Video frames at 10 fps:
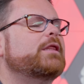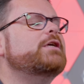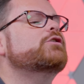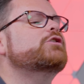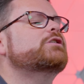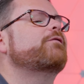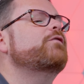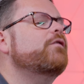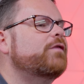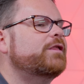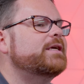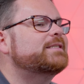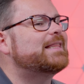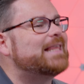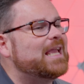These are just a few of the
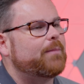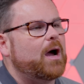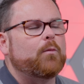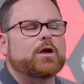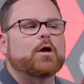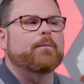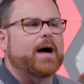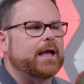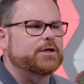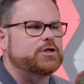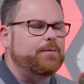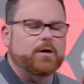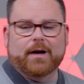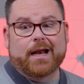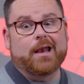things to think about when you're buying a G
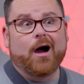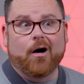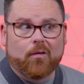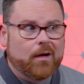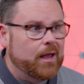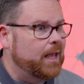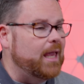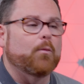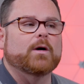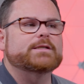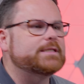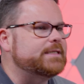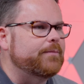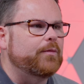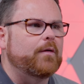P U. And I know it wasn't
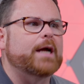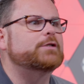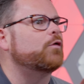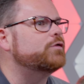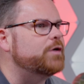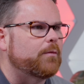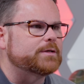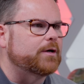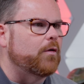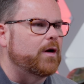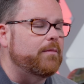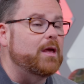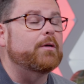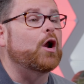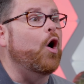simple. I told you it wasn't going to
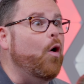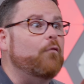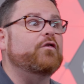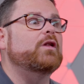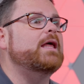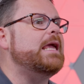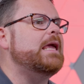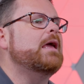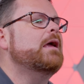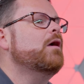be, but hopefully